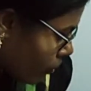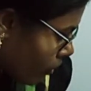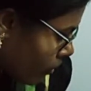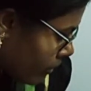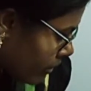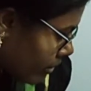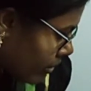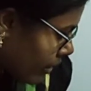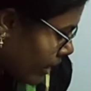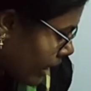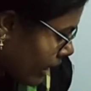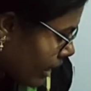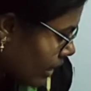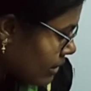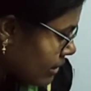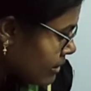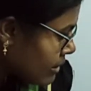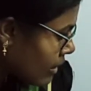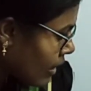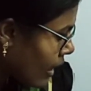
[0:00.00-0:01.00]
of
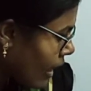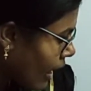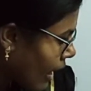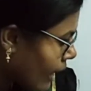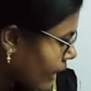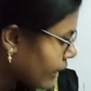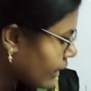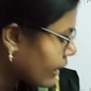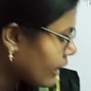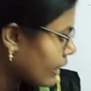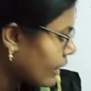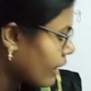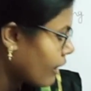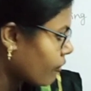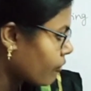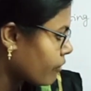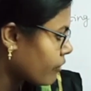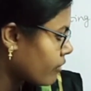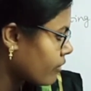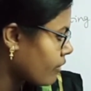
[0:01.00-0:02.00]
6 under
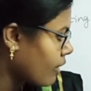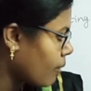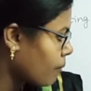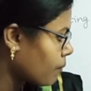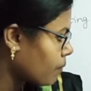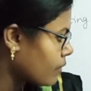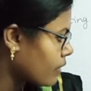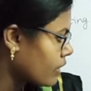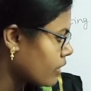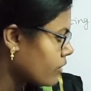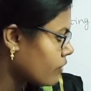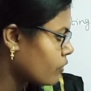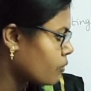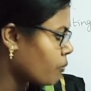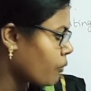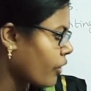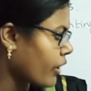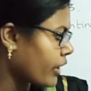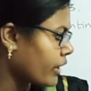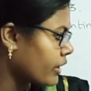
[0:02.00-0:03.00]
f, sum this
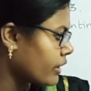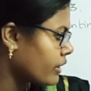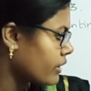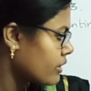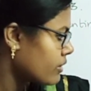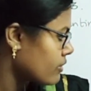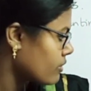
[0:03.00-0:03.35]
point it is,